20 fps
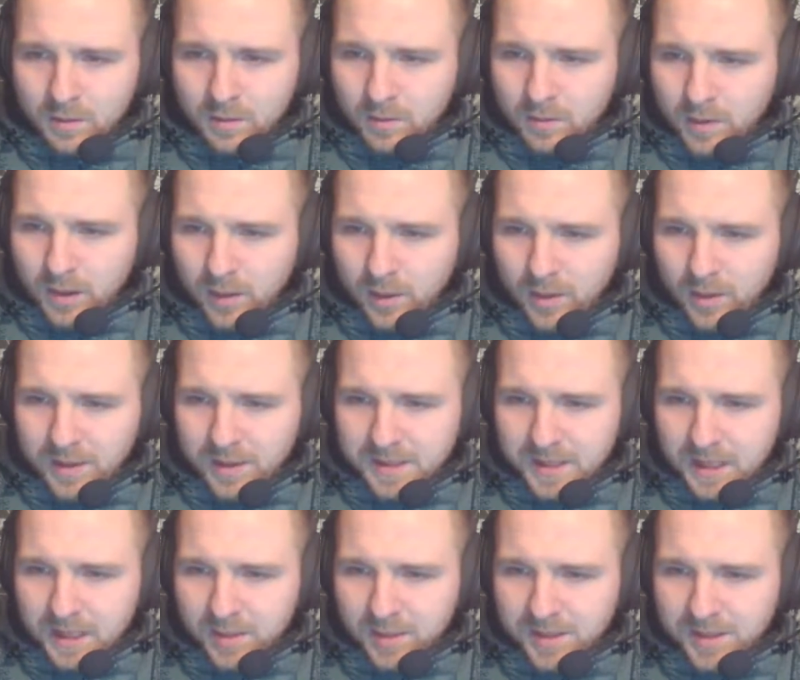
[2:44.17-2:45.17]
Right, where are these
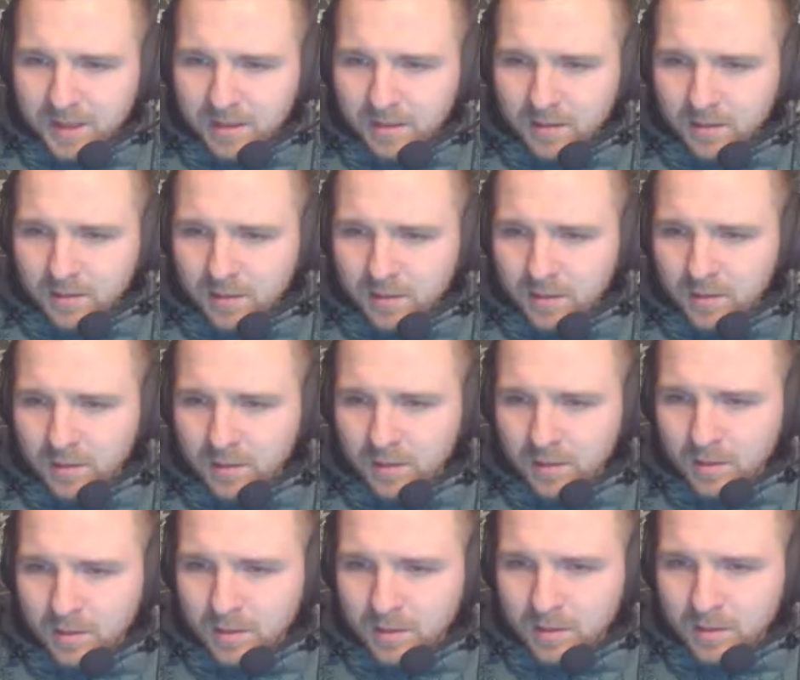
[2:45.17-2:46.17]
enemies at?
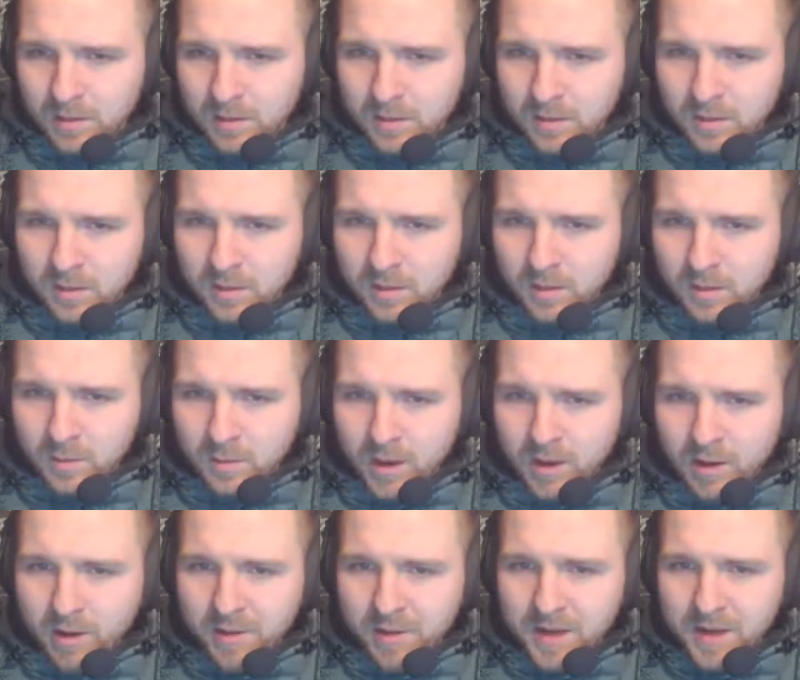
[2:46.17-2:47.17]

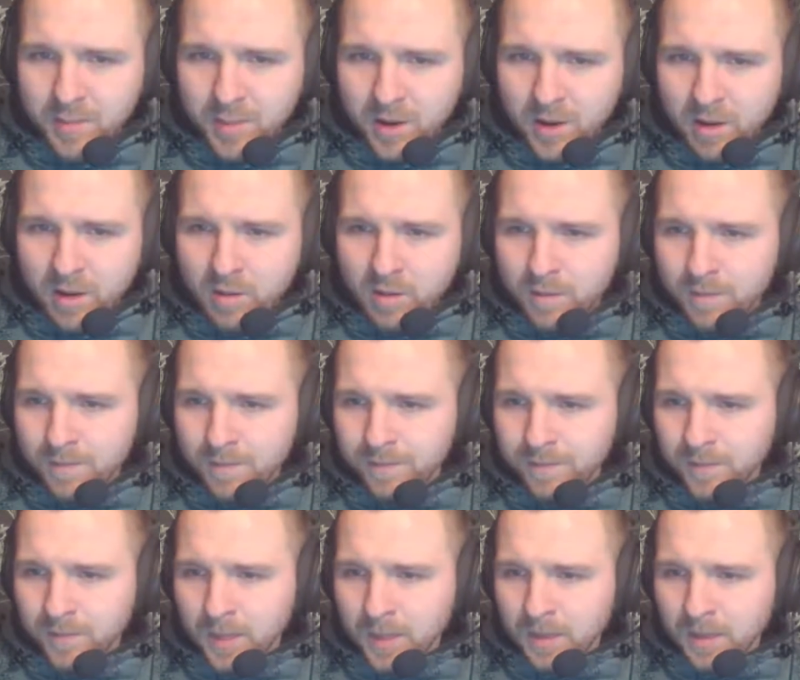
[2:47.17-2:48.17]
Where are they, bro?
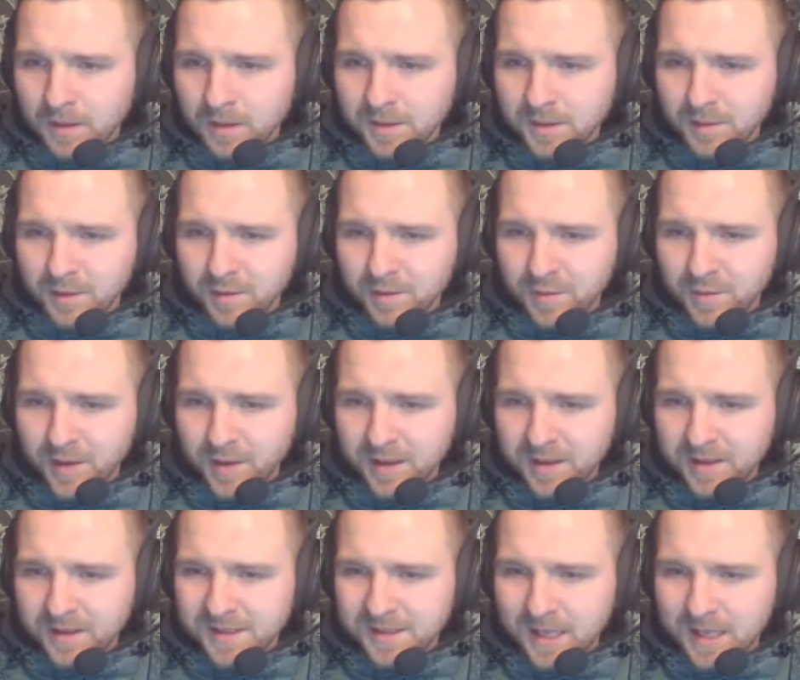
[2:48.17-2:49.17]
I'm trying to
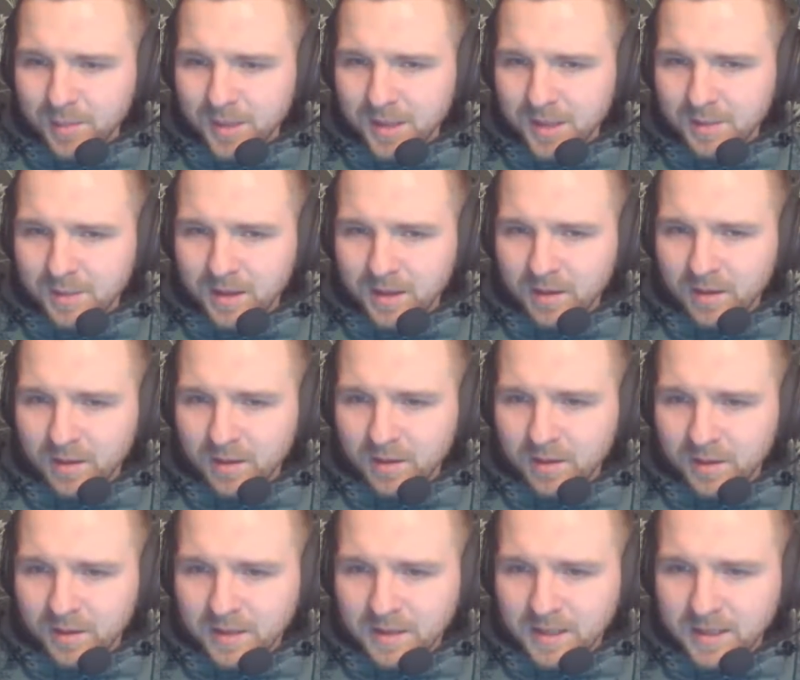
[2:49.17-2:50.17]
find these enemies where they are.
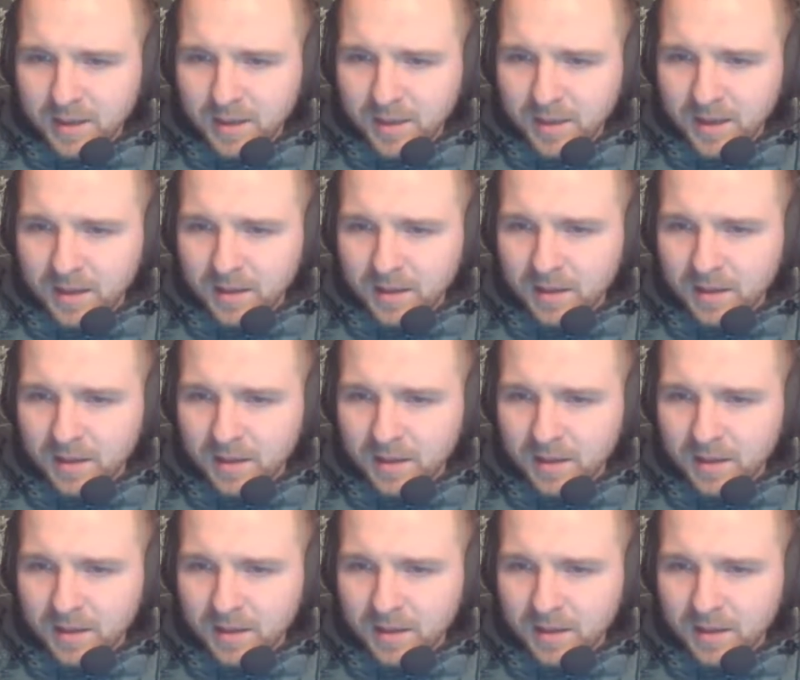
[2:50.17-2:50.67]
Down here.